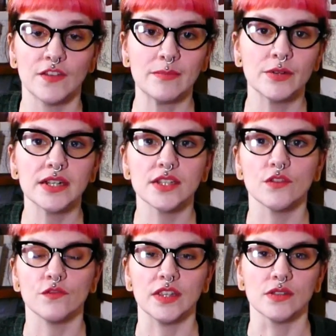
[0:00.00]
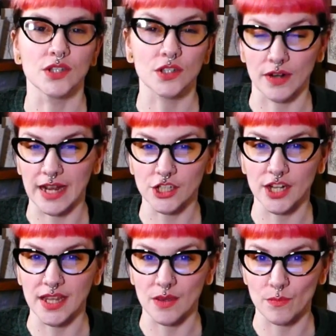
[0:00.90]
fabrics that feel
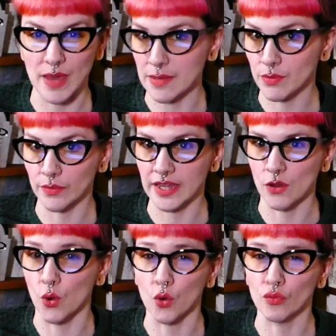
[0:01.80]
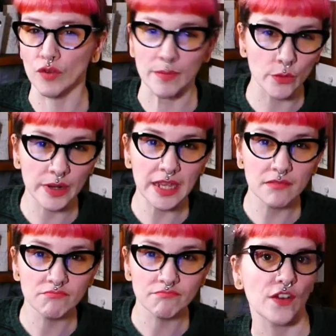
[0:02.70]
scratchy, papery, or rubbery,
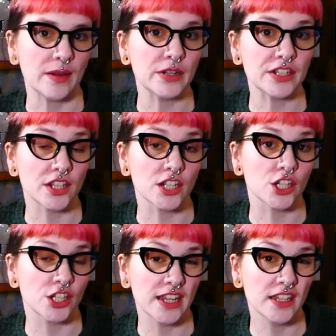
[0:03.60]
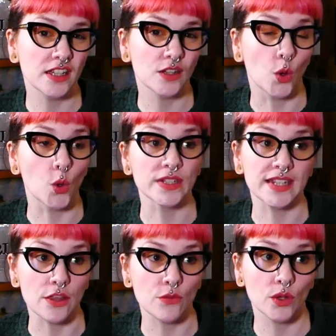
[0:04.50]
fabrics that are sheer or
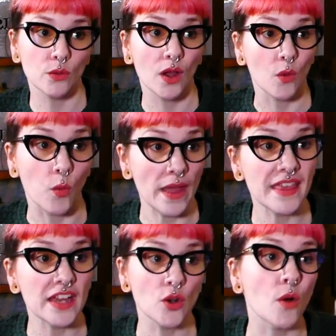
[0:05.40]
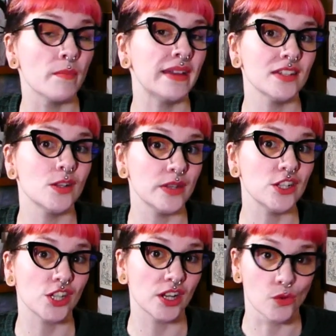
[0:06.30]
see-through when they're not meant to be
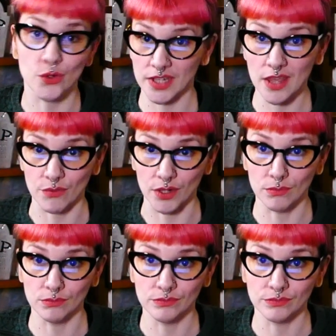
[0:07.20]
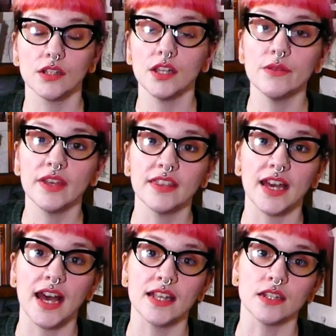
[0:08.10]
sheer or see-through, clothing that
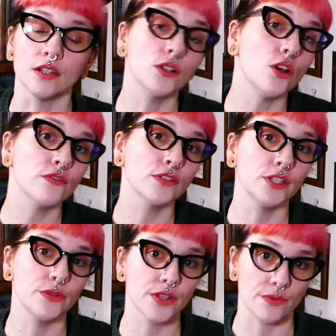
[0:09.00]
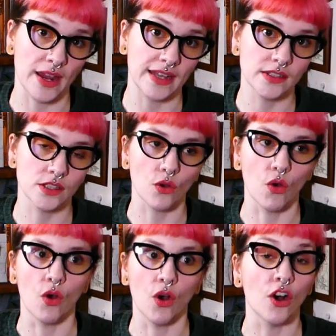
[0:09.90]
has a lot of loose threads
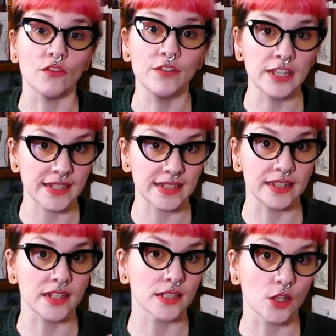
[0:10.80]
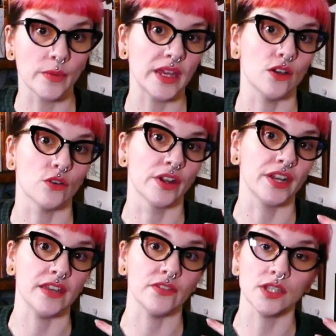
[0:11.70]
or obviously sloppy or
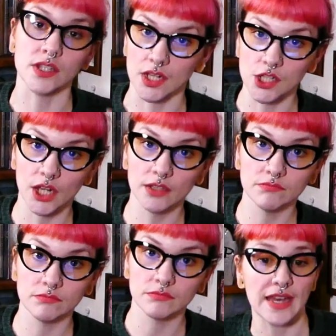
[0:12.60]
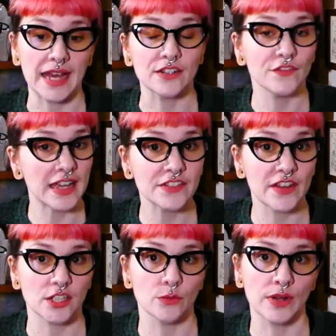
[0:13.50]
uneven stitching, and fast
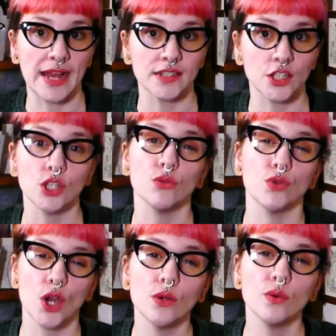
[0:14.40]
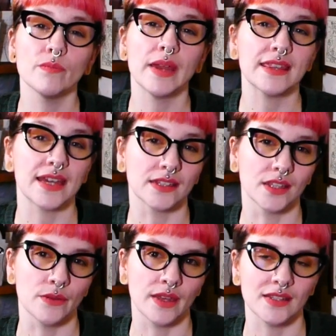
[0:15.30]
fashion brands that you know make their
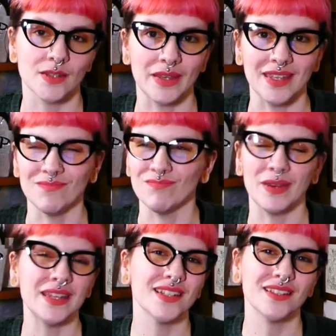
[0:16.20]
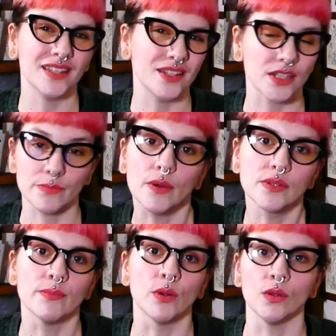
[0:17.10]
clothing to be basically
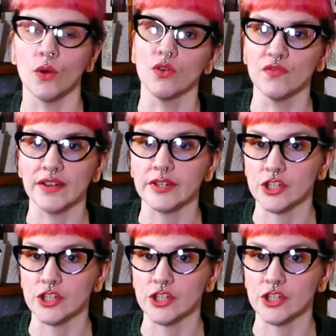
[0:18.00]
disposable or very